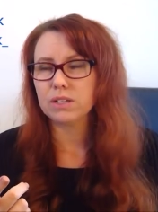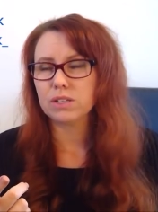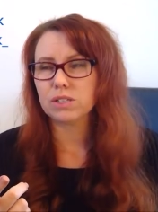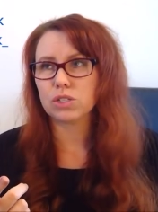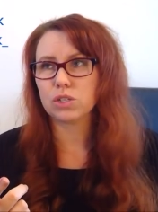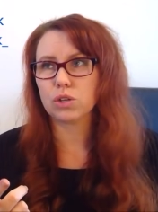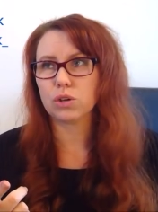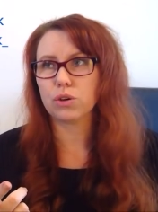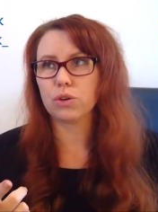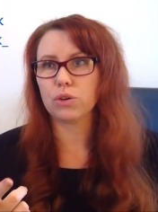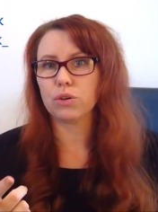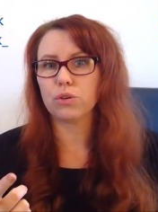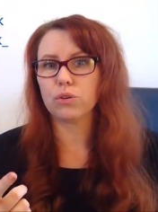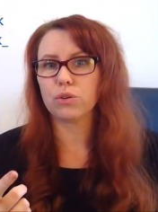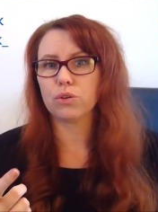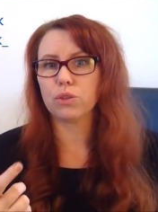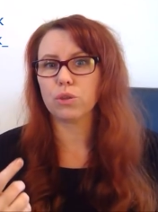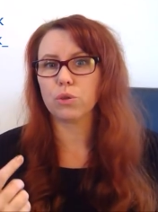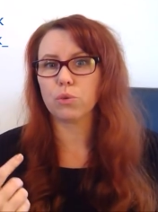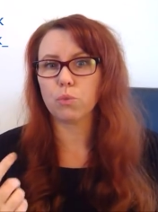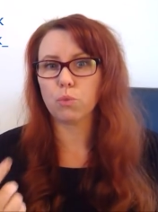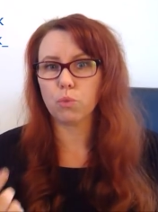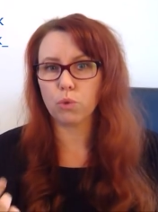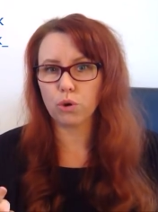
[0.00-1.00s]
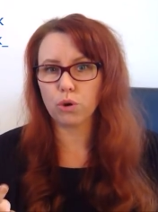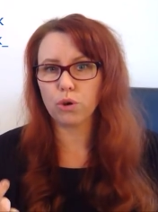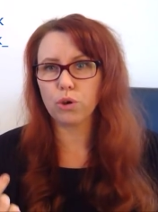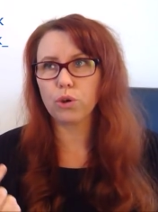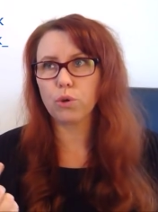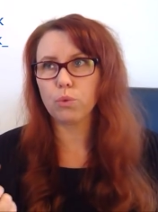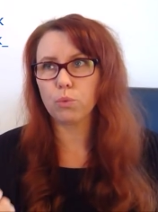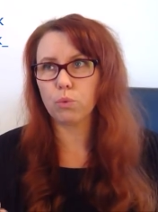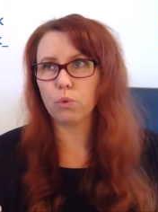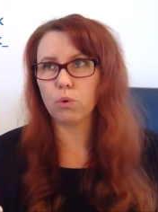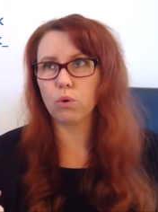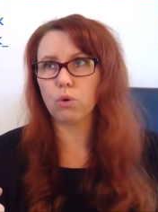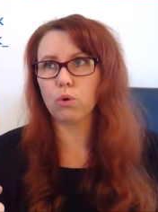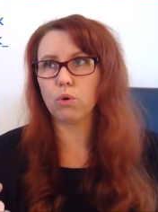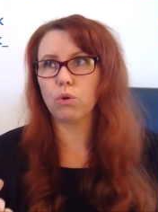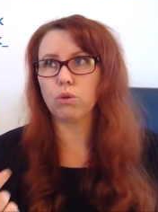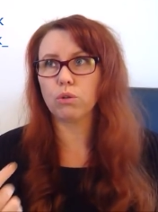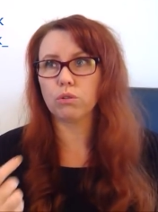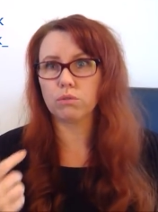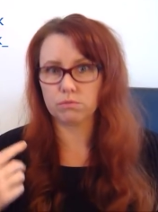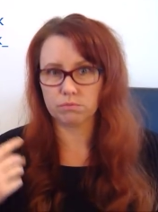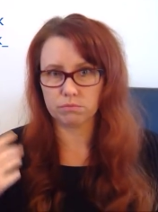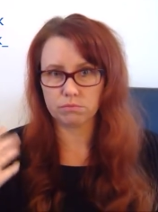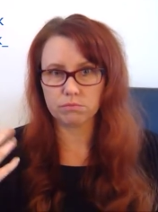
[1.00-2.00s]
So the word
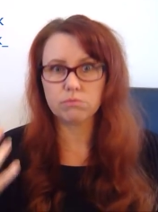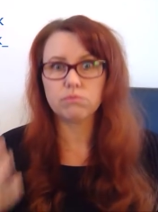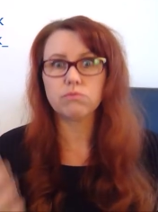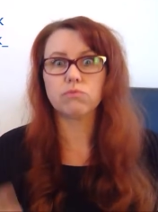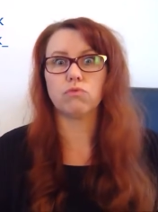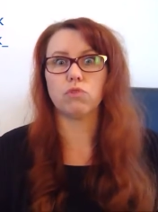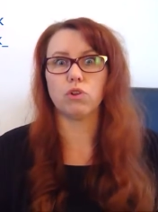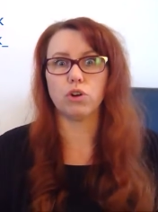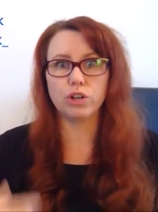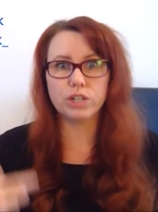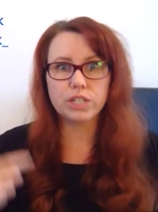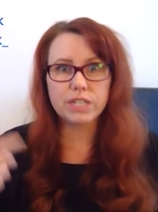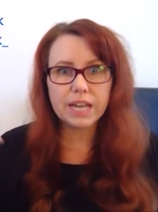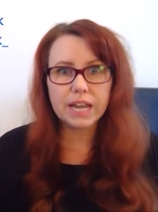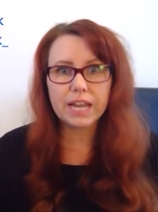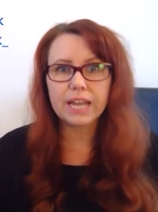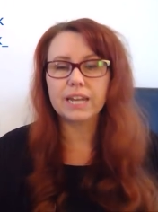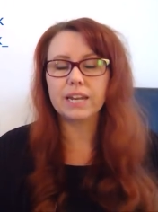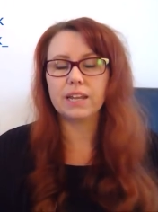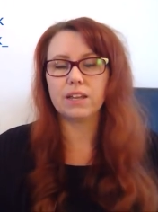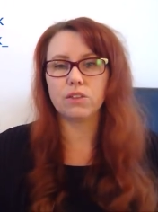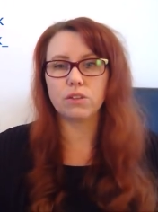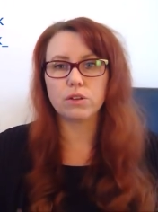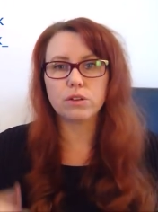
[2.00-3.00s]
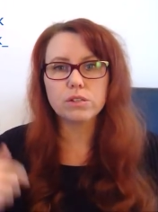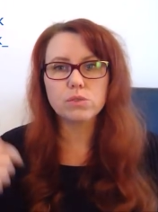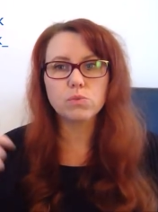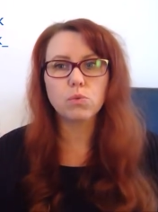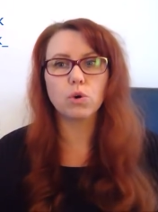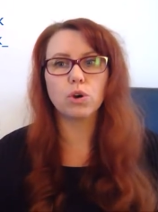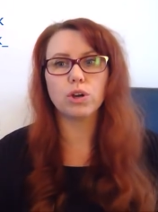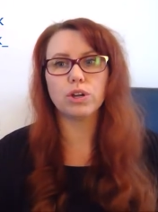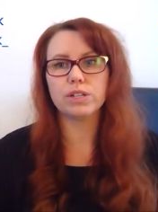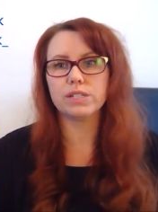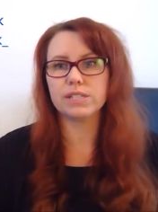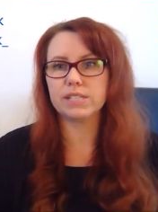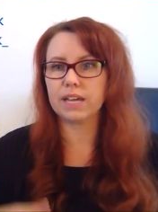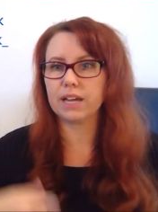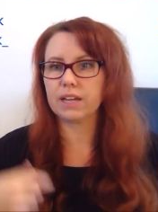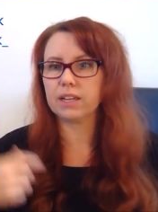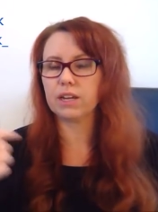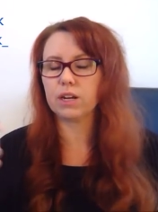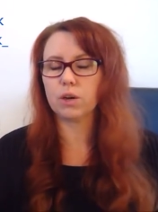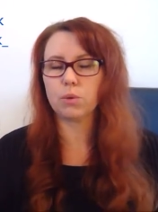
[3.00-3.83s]
wall, rotating those words out.